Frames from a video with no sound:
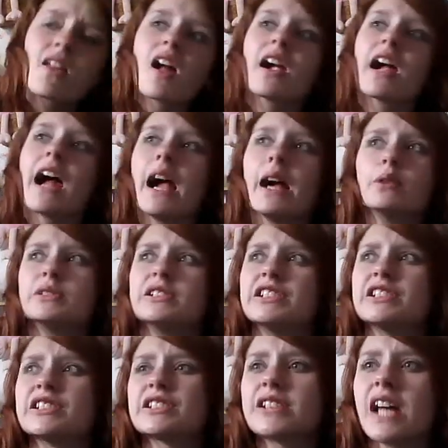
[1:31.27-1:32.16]
Okay, we
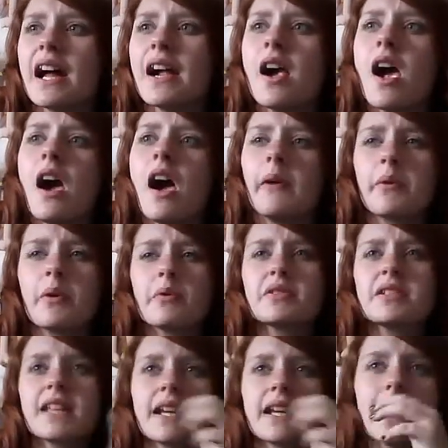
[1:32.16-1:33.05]
just sat, and we were
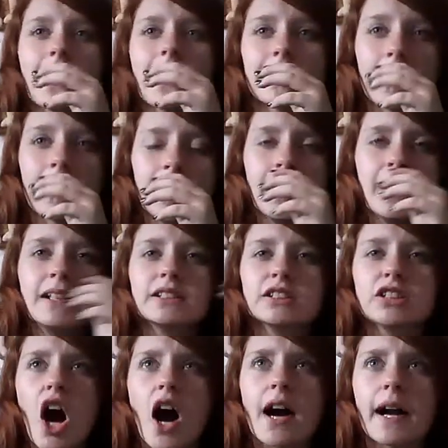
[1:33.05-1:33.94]
sitting out there
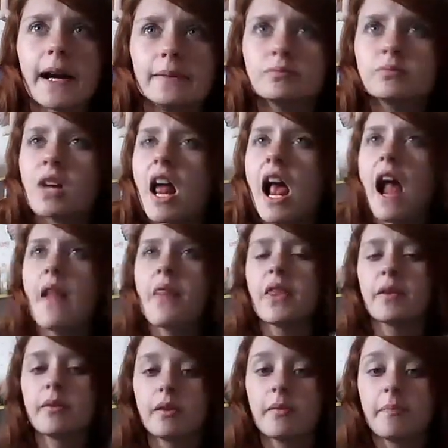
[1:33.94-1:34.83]
talking. And
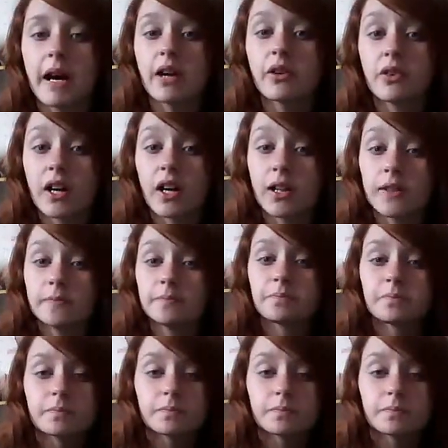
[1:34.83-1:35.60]
then the bell rang,